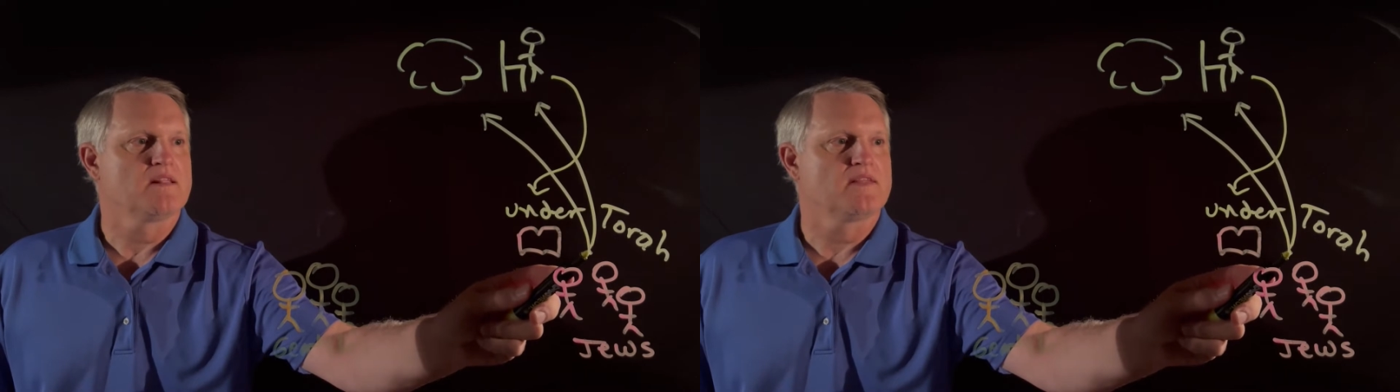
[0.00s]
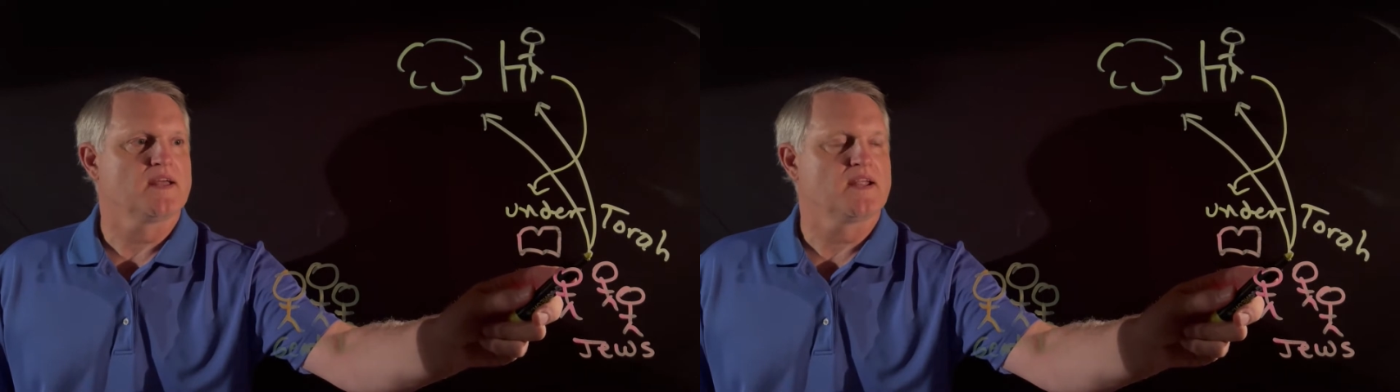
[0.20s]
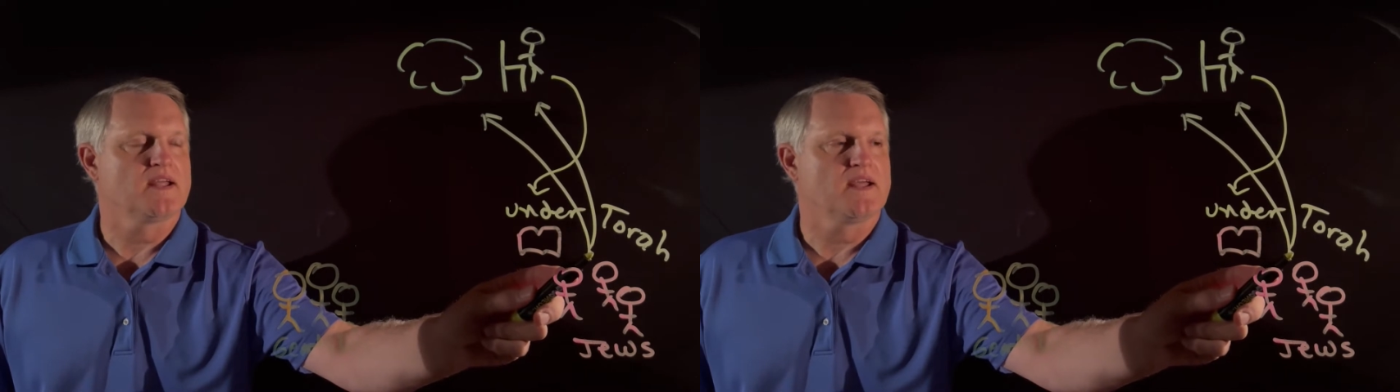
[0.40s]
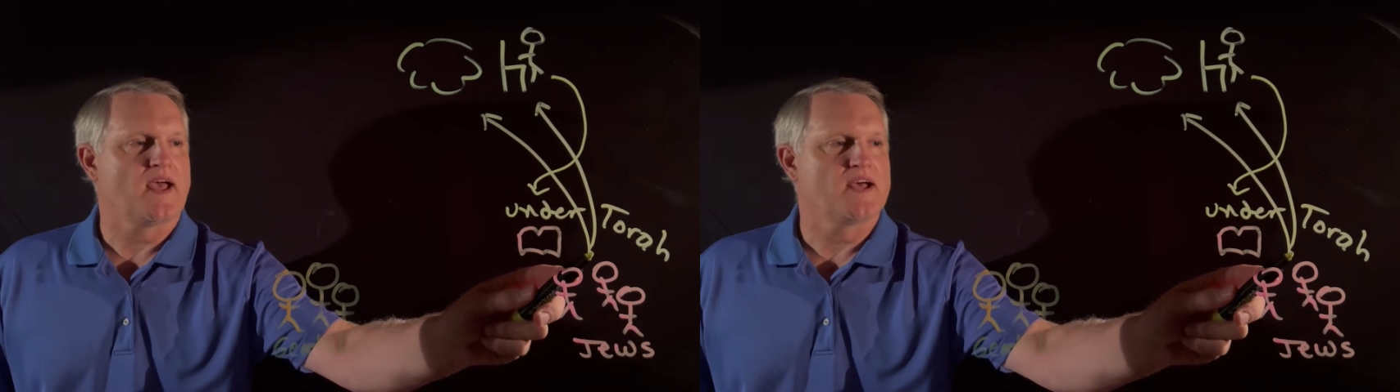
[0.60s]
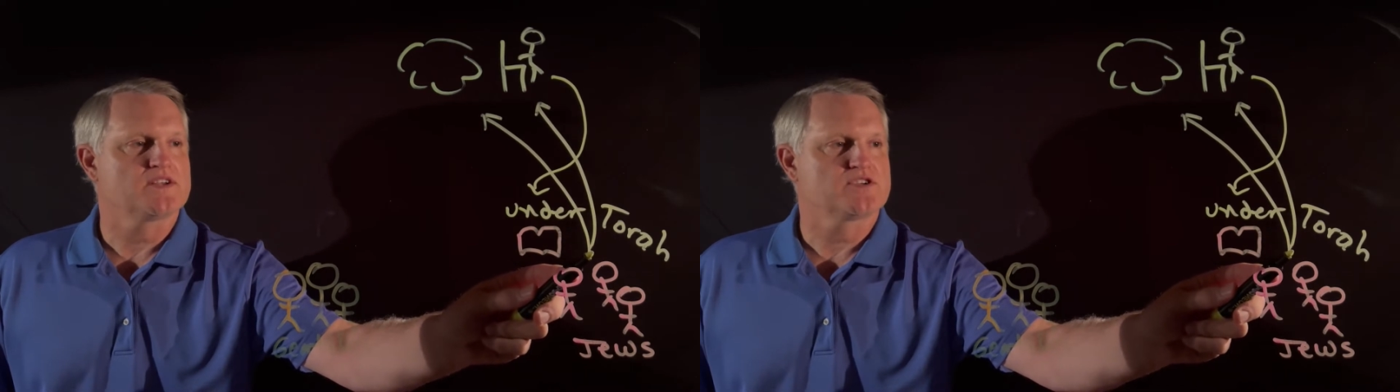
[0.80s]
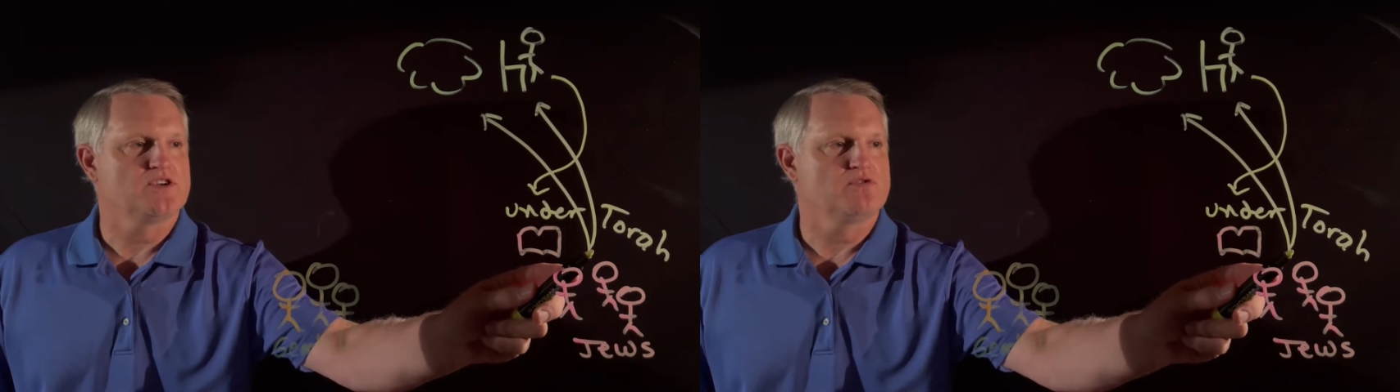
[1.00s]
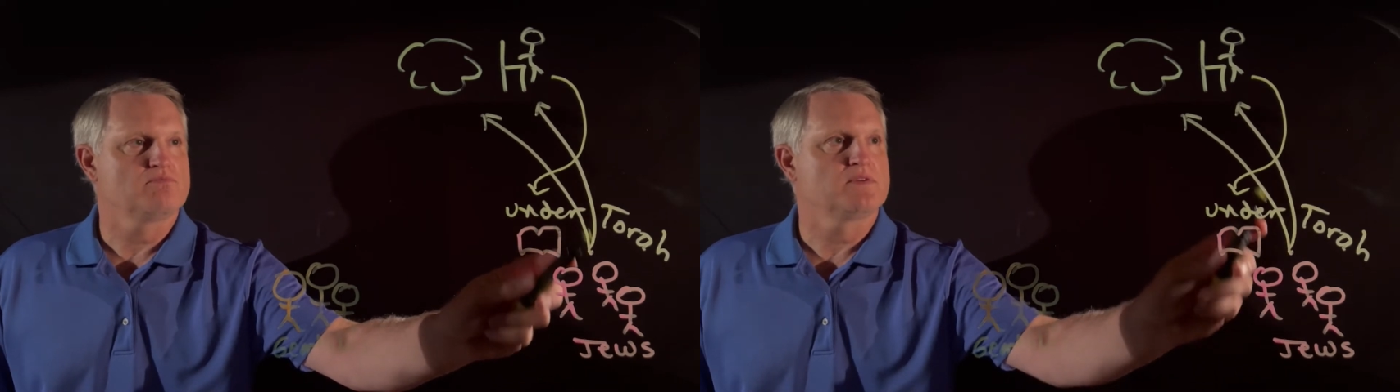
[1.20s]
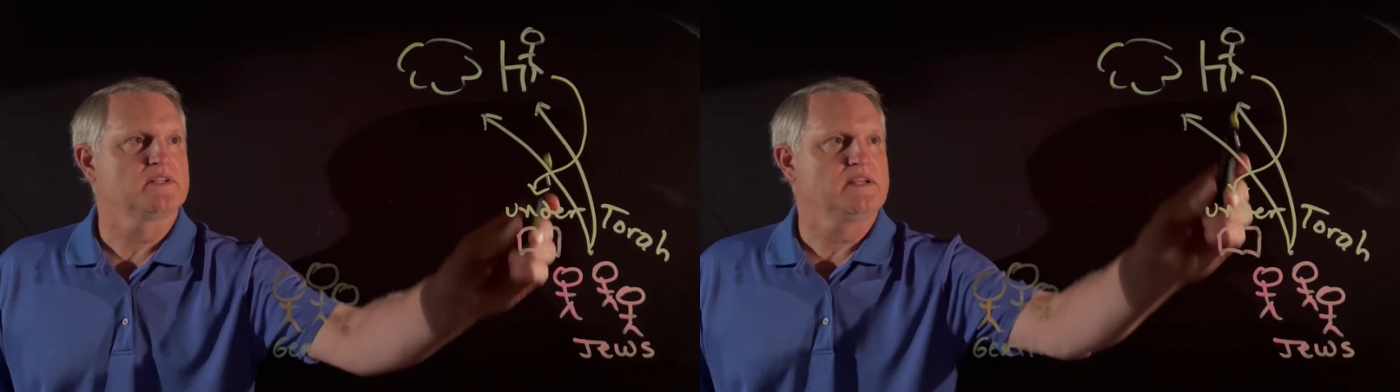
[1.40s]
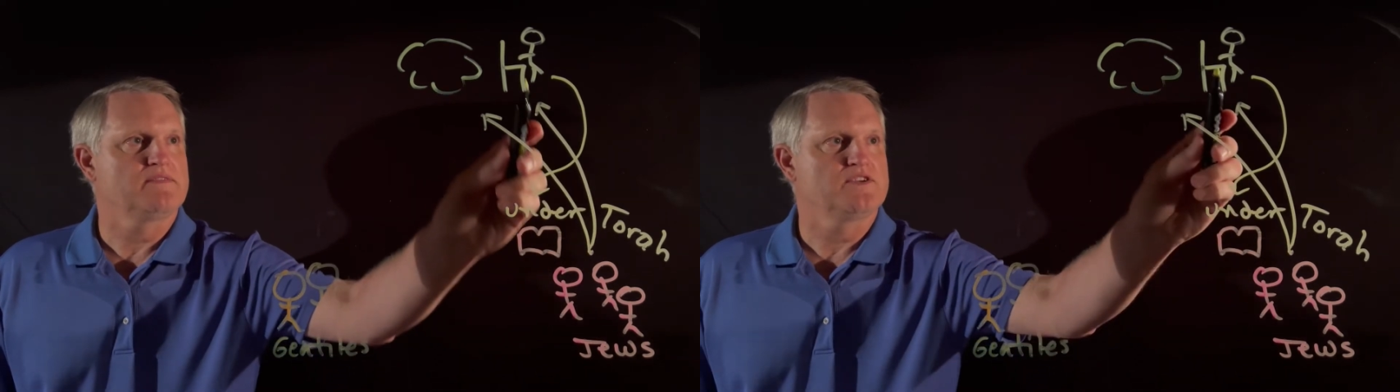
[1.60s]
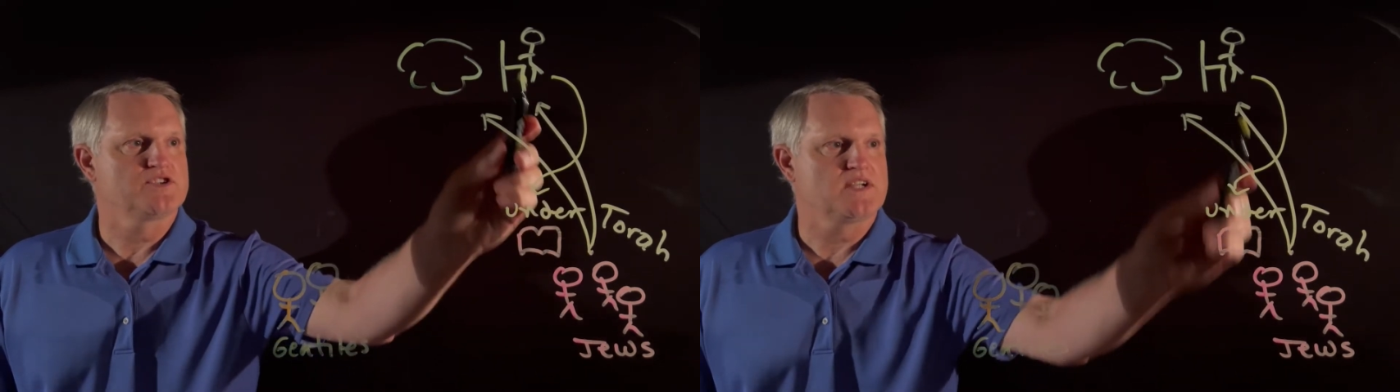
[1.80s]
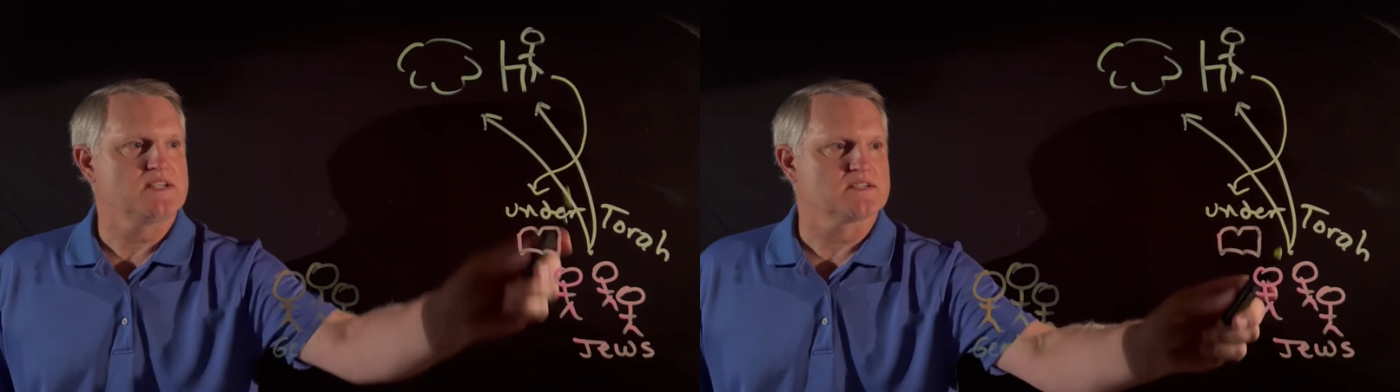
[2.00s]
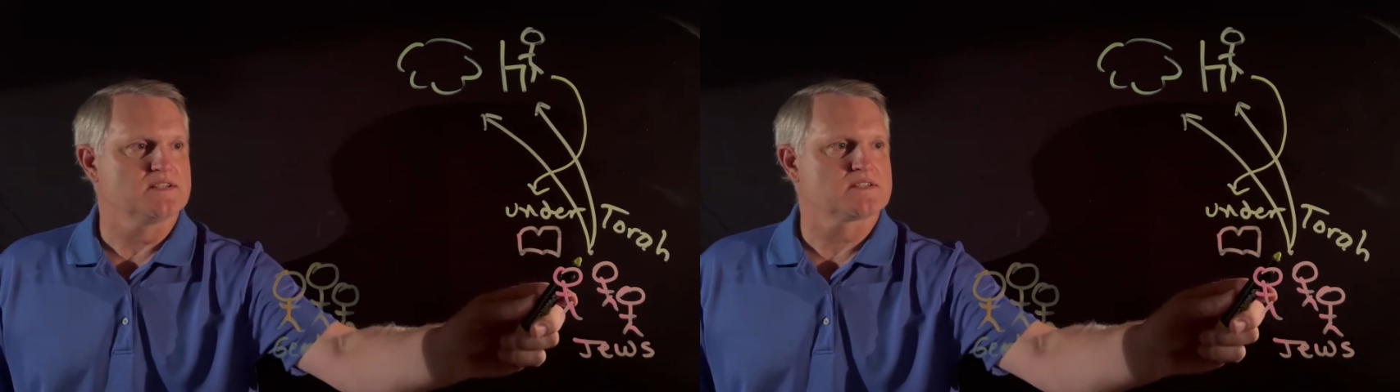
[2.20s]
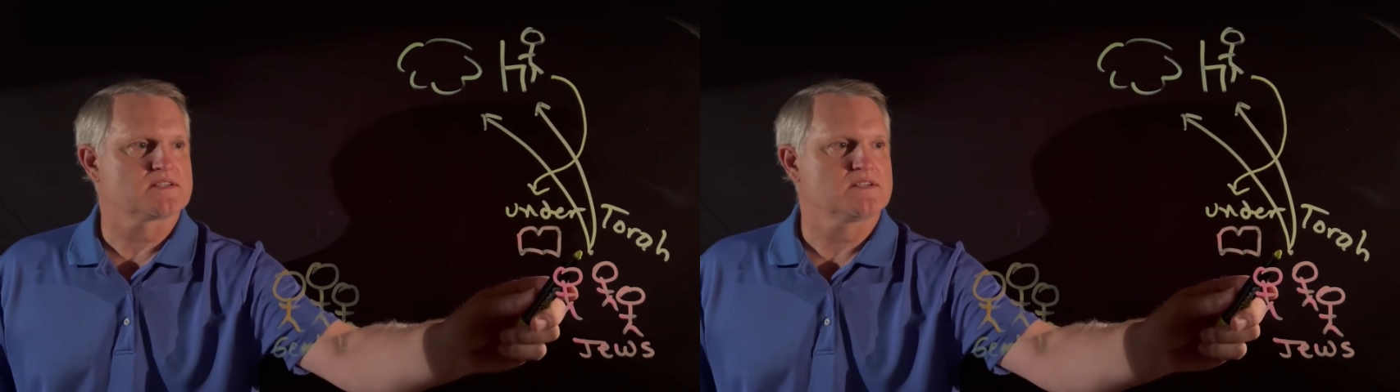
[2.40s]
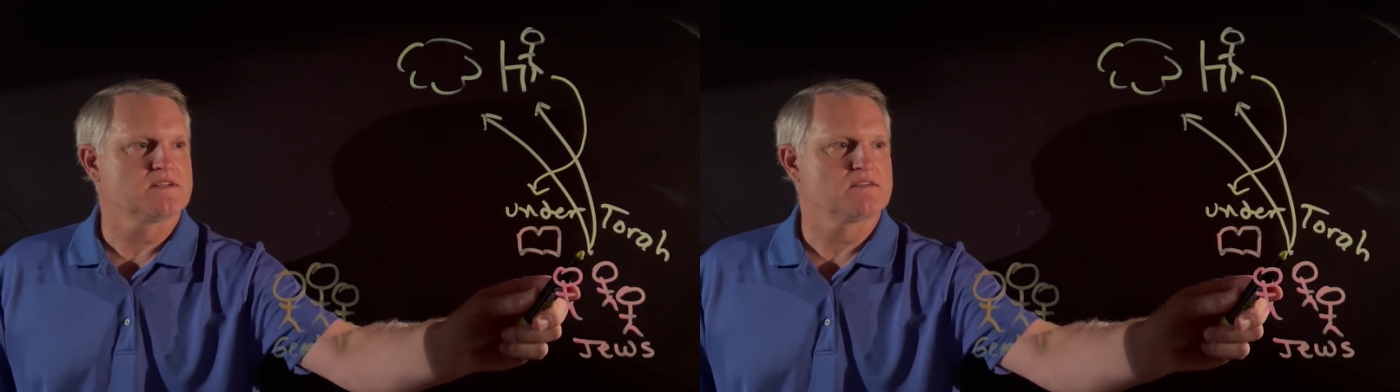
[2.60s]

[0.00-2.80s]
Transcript: that as you believe in Jesus,